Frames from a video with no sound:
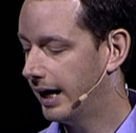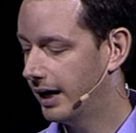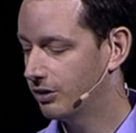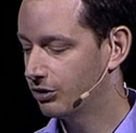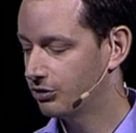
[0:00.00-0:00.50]

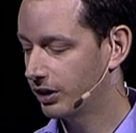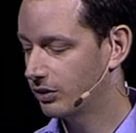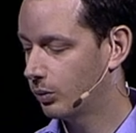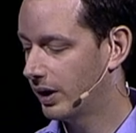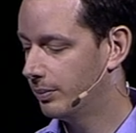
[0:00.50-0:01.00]
And just
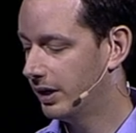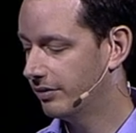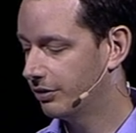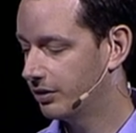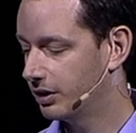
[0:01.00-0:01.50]
like the web,
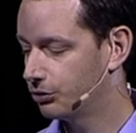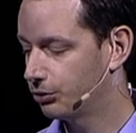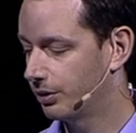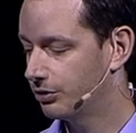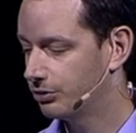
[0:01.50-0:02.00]
everything is
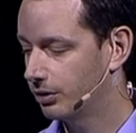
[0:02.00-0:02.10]
source.